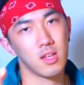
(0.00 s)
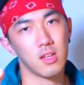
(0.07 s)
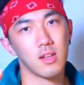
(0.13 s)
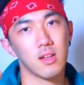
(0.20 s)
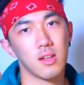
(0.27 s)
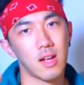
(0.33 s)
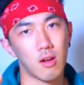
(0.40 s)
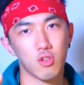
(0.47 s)

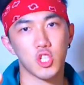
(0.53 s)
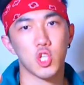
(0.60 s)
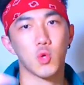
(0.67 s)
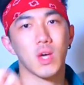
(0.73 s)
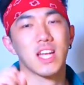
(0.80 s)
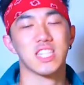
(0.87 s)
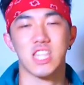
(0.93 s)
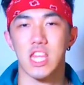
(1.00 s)
I'll see you
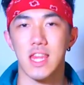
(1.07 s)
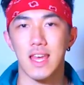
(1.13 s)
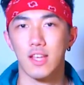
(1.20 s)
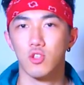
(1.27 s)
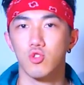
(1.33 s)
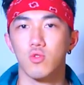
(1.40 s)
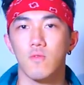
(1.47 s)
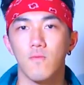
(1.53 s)
guys in the
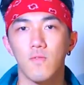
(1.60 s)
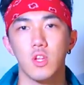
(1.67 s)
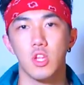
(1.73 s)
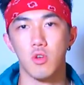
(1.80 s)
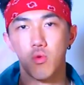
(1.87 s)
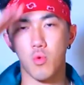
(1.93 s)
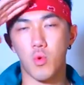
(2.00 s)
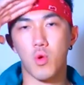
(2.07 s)
next video.
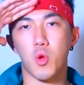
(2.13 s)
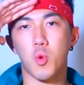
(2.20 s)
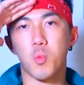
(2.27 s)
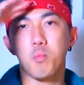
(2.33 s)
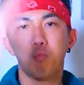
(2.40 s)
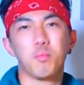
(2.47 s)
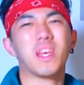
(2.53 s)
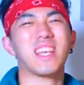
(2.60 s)

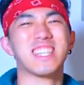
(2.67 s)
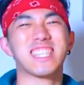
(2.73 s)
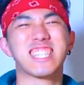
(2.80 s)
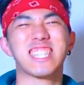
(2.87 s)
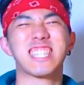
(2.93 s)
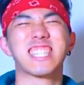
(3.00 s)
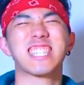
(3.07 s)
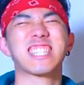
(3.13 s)

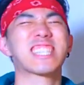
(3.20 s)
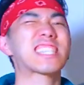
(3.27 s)
Peace.